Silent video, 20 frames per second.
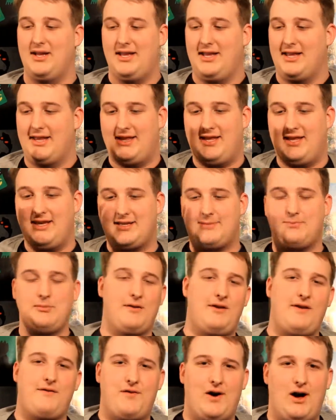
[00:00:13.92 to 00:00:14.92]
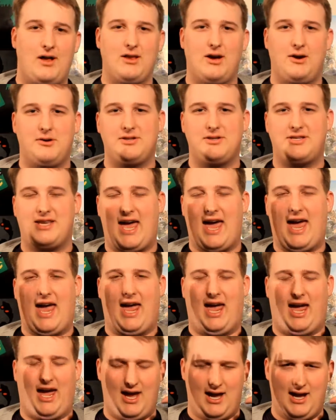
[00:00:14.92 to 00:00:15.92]
This movie follows
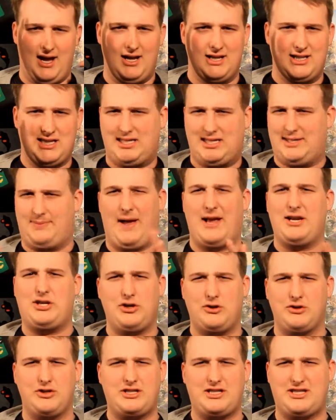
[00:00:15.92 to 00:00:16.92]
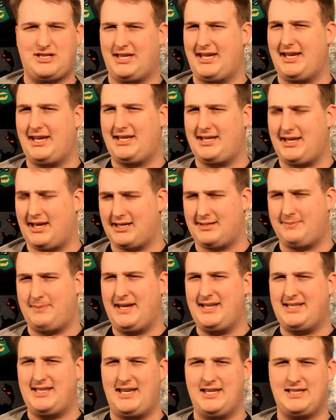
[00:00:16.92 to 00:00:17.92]
a special
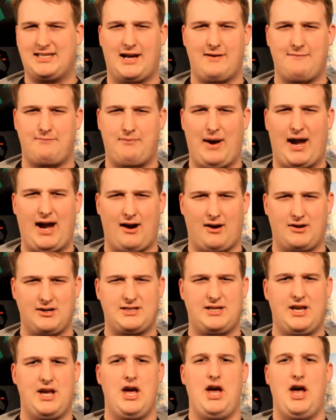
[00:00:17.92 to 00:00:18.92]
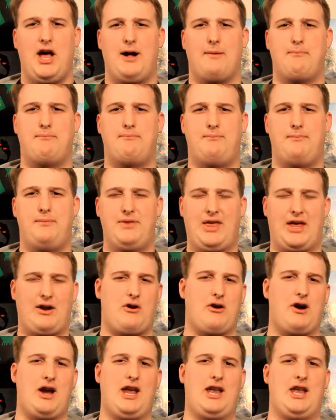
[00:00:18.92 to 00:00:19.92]
species of bears that
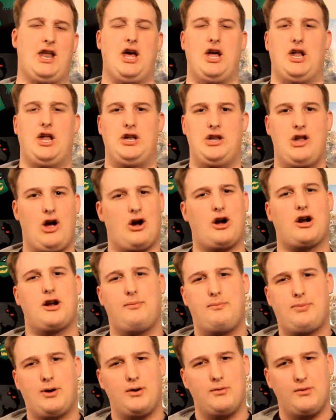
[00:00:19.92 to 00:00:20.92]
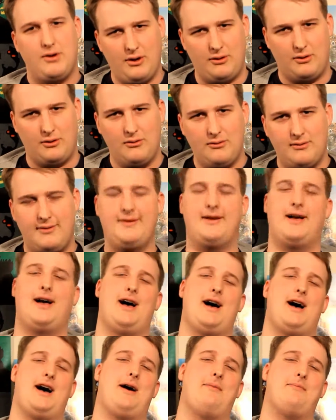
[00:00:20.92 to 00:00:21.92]
are in dark Peru.
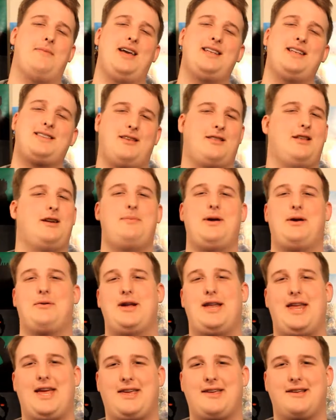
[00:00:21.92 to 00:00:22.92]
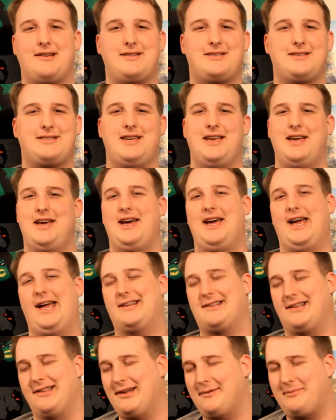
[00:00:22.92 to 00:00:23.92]
It's a little bit ridiculous. It's
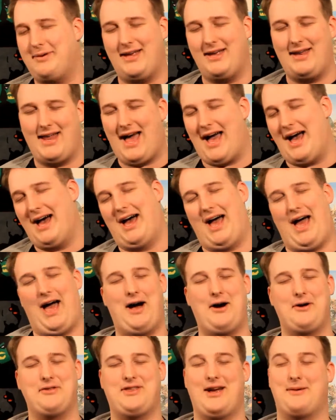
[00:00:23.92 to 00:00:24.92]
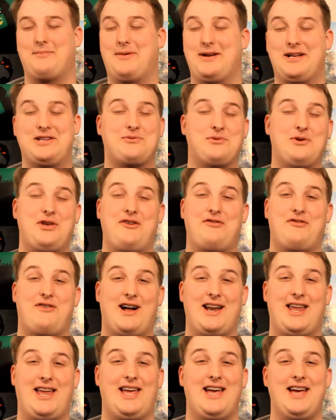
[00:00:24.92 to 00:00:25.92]
a little bit out there, but it's really
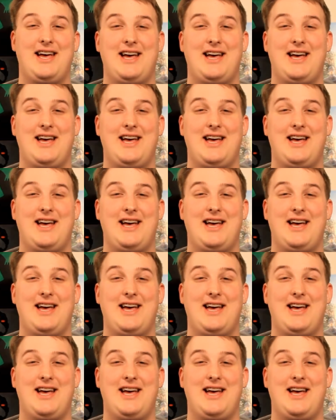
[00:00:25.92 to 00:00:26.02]
funny.